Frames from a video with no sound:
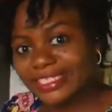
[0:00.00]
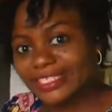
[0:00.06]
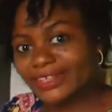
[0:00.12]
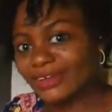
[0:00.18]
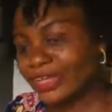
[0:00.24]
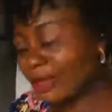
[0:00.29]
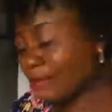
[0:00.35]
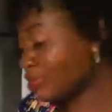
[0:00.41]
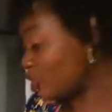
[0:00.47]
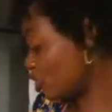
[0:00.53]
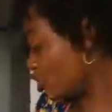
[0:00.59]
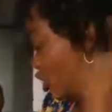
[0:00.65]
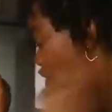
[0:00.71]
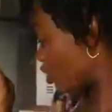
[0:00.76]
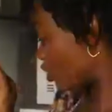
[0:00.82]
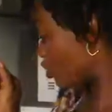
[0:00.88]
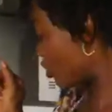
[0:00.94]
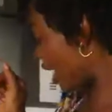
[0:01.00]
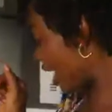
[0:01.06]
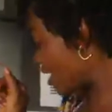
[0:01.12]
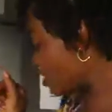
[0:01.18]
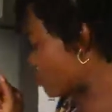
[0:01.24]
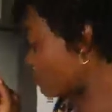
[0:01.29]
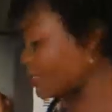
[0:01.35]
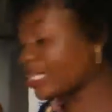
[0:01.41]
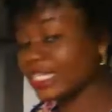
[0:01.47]
So let me show you
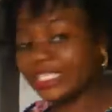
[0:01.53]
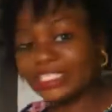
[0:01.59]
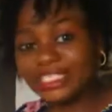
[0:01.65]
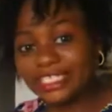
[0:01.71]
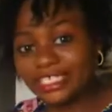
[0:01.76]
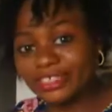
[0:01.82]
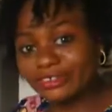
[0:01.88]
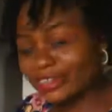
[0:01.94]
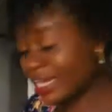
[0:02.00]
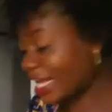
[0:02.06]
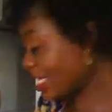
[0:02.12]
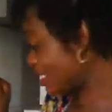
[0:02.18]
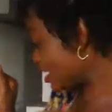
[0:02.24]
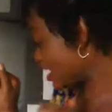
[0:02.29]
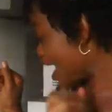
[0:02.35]
guys quickly the ingredients.